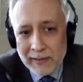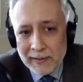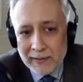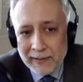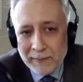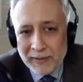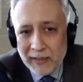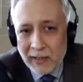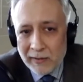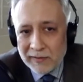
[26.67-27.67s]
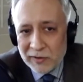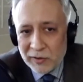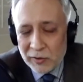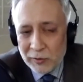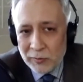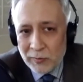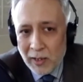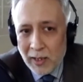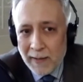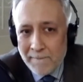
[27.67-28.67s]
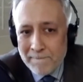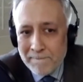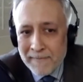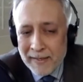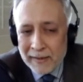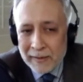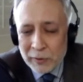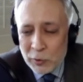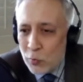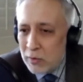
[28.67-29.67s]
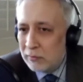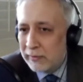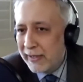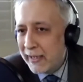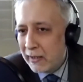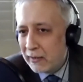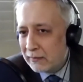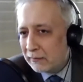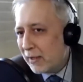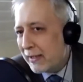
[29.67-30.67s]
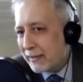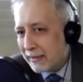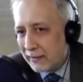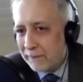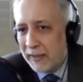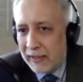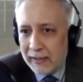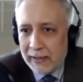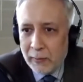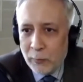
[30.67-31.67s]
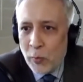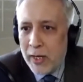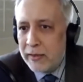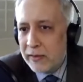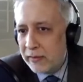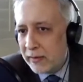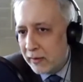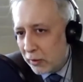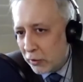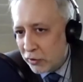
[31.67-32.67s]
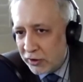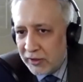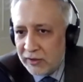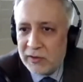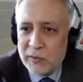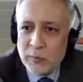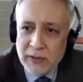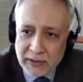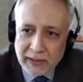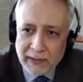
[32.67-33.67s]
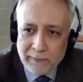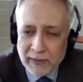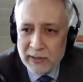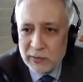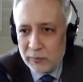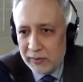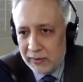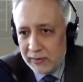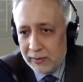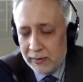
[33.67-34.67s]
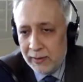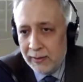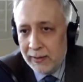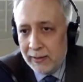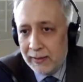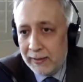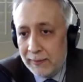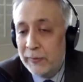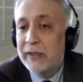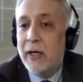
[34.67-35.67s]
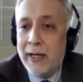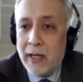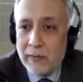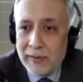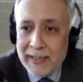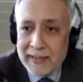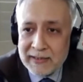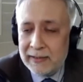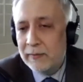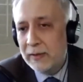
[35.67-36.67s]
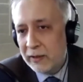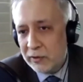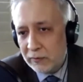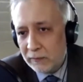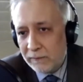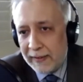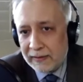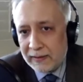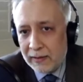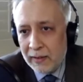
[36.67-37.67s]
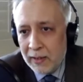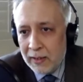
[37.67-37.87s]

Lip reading: Let me ask you, you were there right at the beginning when the negotiations were taking place with the IRS in relation to FATCA.